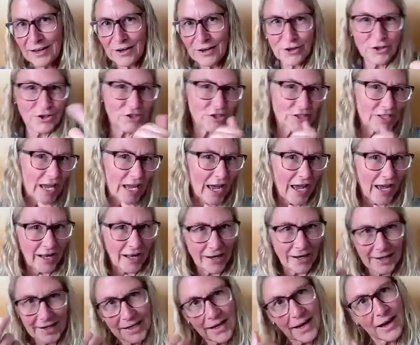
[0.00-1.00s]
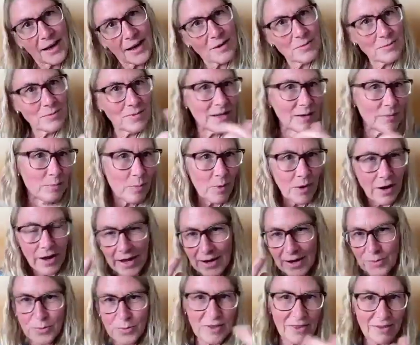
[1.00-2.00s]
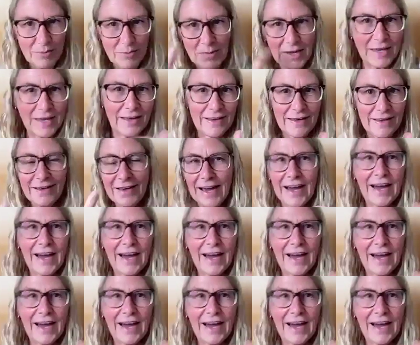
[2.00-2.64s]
inner child. Come and play with me.